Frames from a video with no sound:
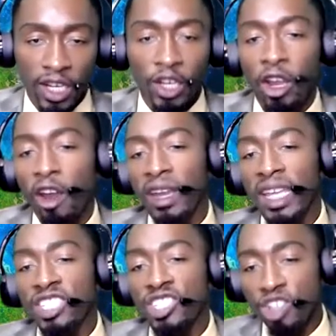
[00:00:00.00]
Current
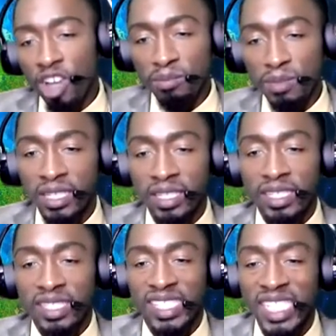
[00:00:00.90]
insured means
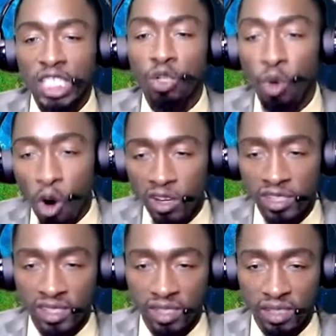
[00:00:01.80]
6
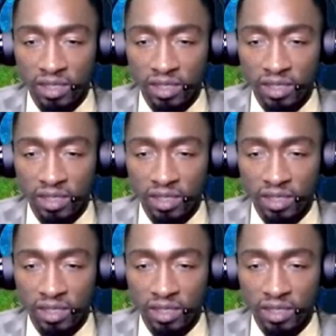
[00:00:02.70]
quarters.